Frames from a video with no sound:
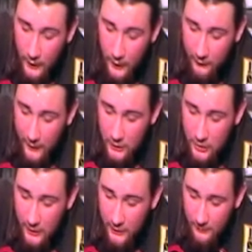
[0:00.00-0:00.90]
And
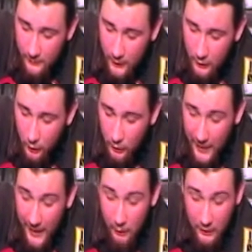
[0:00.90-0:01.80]
eventually, it's all
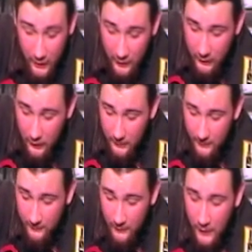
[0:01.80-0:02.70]
about how it tastes.
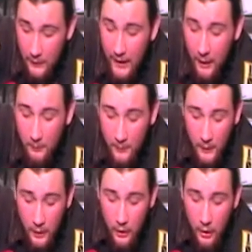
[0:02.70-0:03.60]
Now,
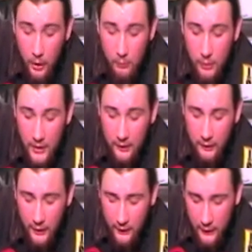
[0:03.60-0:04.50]
homebrew
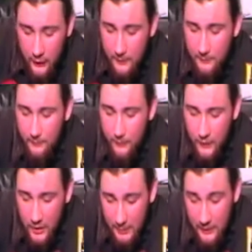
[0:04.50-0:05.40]
kits like this
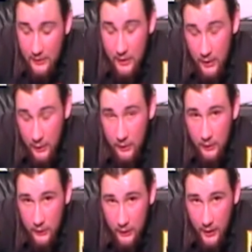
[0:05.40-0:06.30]
typically tend
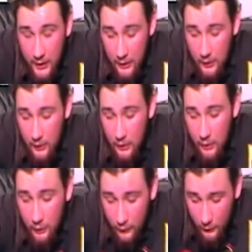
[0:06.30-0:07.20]
to take
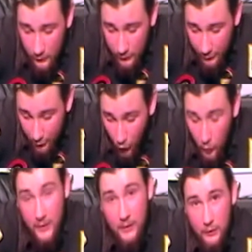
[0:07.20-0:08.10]

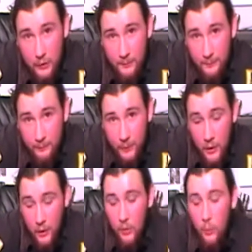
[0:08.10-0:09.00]
4 weeks.
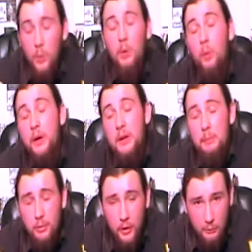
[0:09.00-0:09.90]
1 week
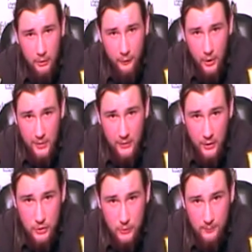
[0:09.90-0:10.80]
in primary
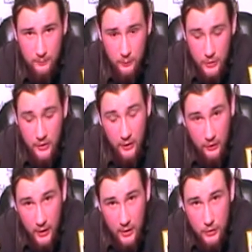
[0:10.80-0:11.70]
fermentation, which is
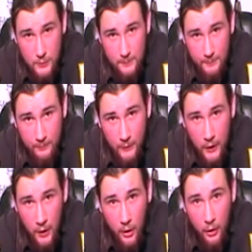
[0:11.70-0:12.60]
this stage.
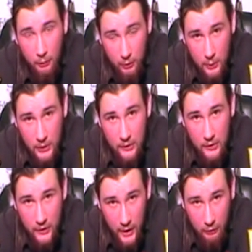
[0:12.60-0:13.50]
3 weeks
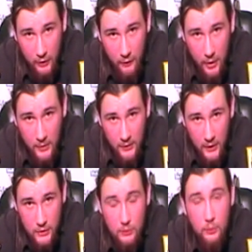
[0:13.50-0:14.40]
in secondary
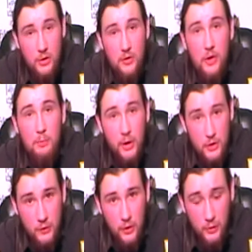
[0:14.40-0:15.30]
fermentation, which is in your
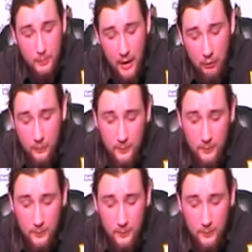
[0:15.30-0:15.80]
pressurised barrel.